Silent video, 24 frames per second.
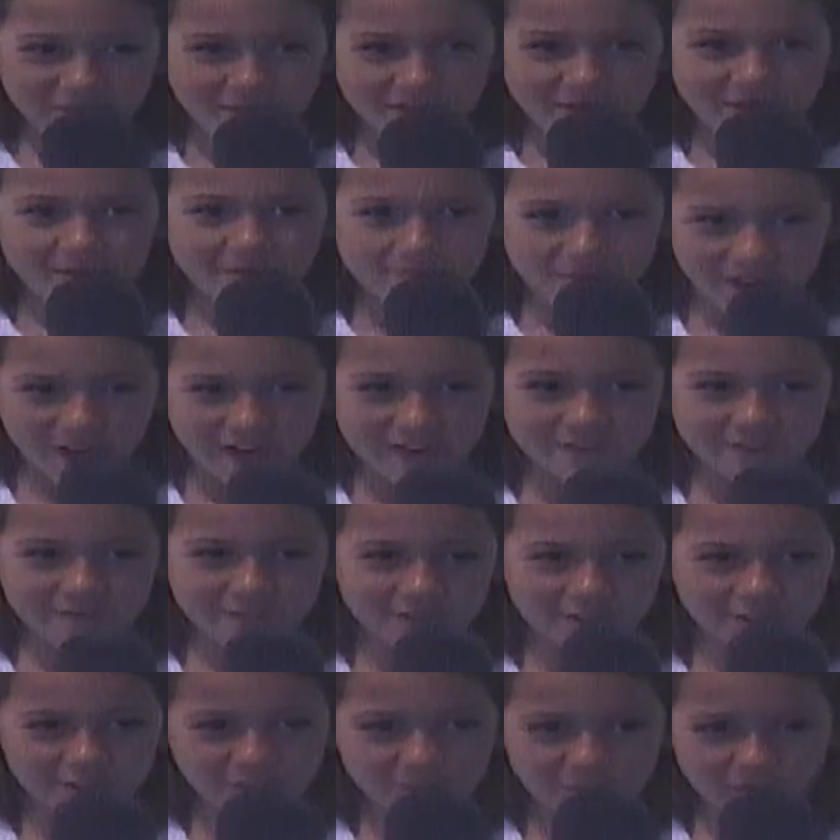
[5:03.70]

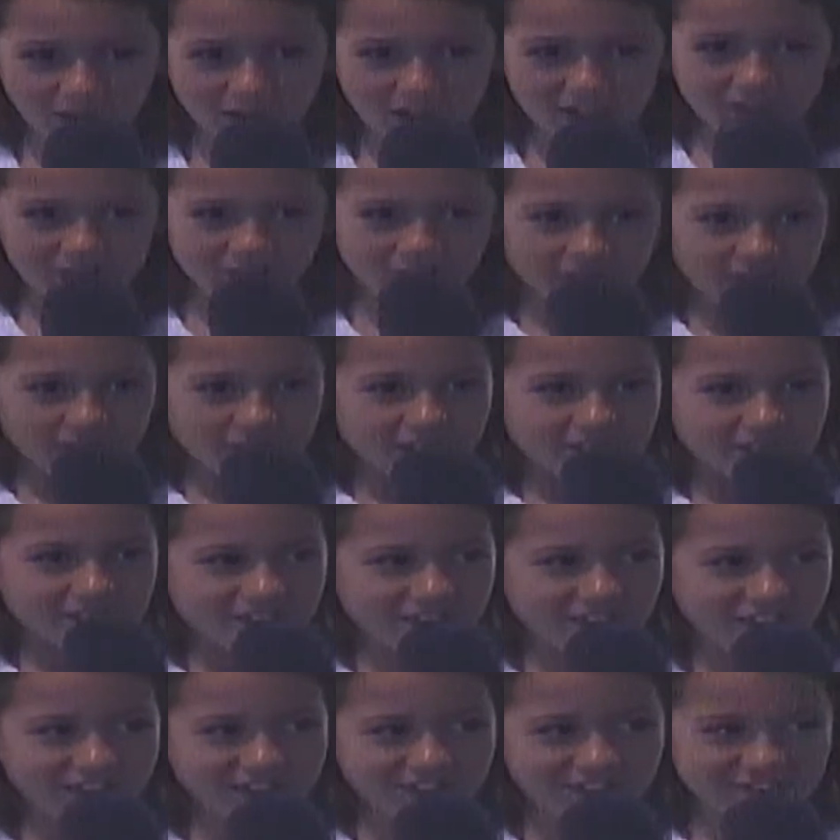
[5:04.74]
Potiphar's wife said,
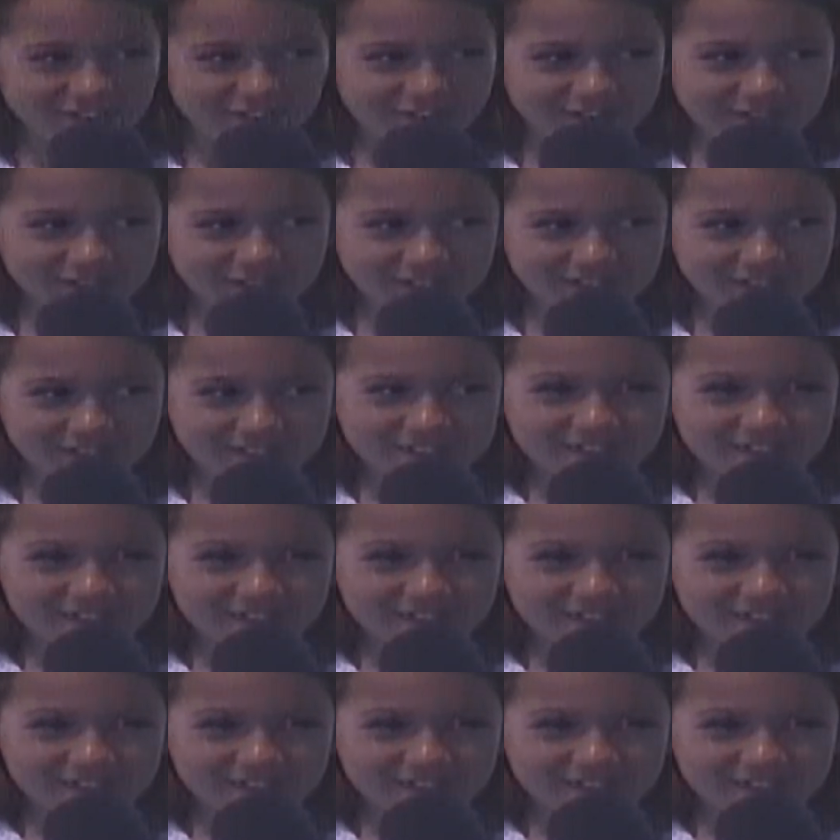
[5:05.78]
do it's